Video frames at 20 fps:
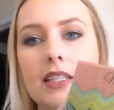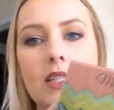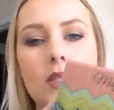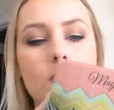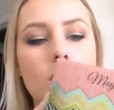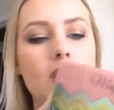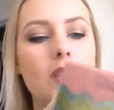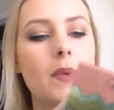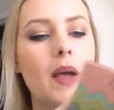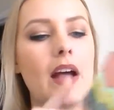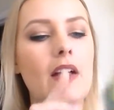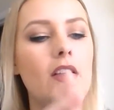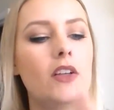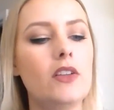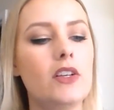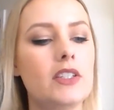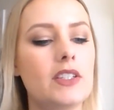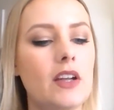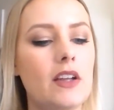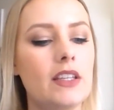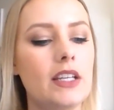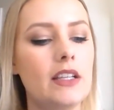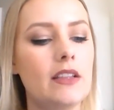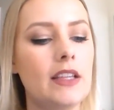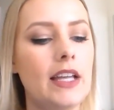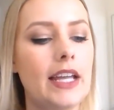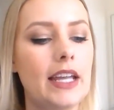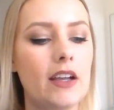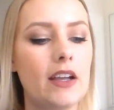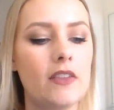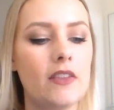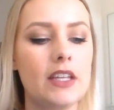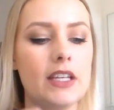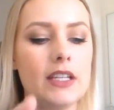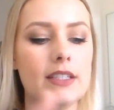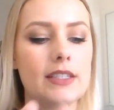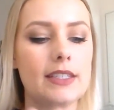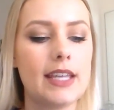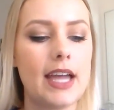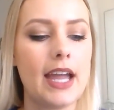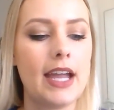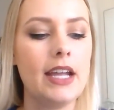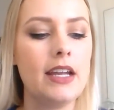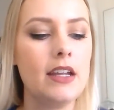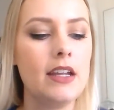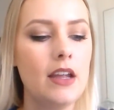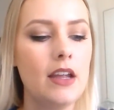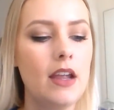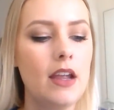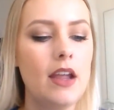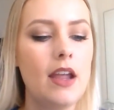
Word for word: this is what the palette looks like on the inside.